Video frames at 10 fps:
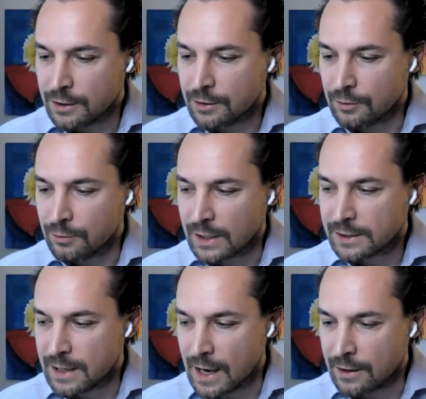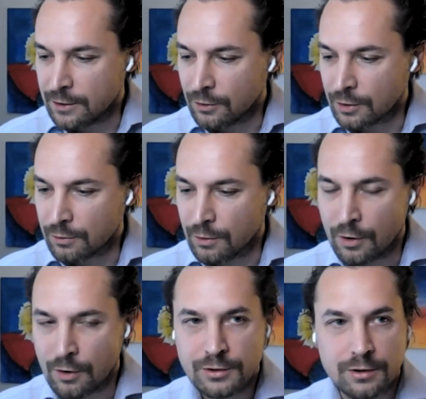to extend or
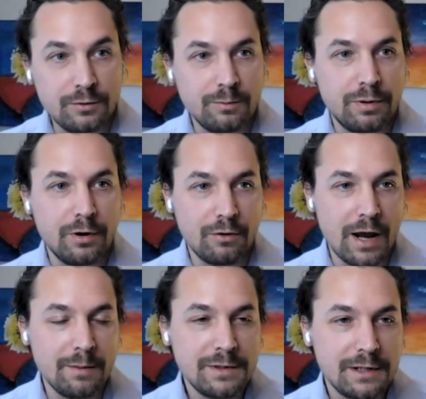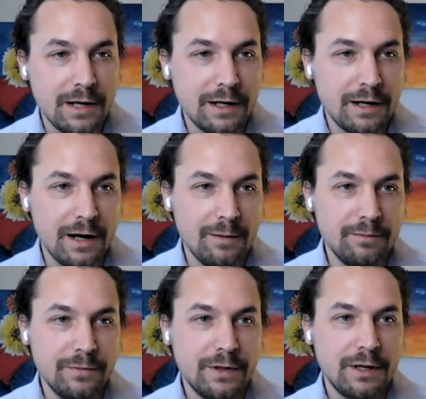grow certain programs like
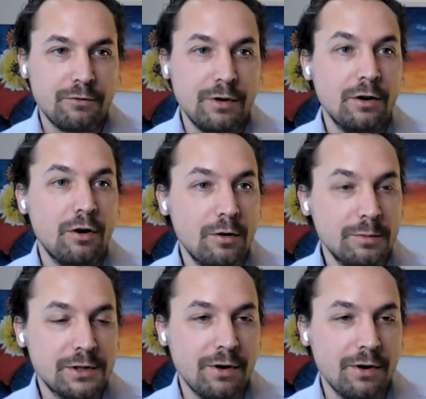the Greener Homes